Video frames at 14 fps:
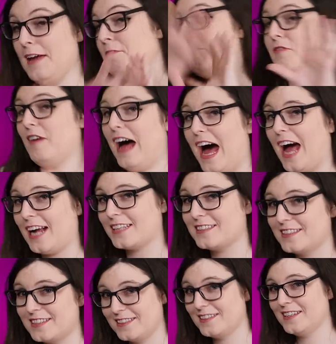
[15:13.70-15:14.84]
In
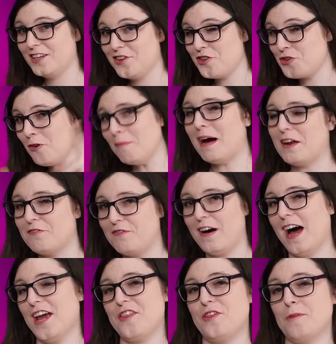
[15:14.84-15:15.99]
fact, you might
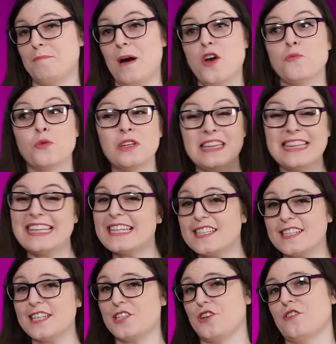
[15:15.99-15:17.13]
find that by
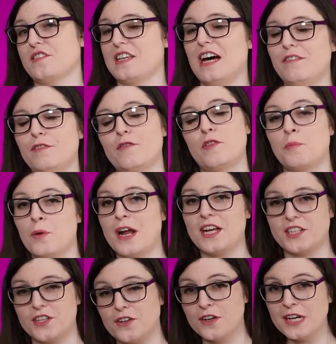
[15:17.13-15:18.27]
releasing yourself of the
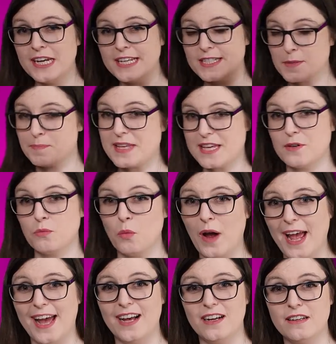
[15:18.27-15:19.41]
pressure to paint
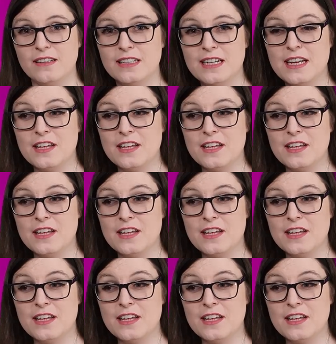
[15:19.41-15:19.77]
well,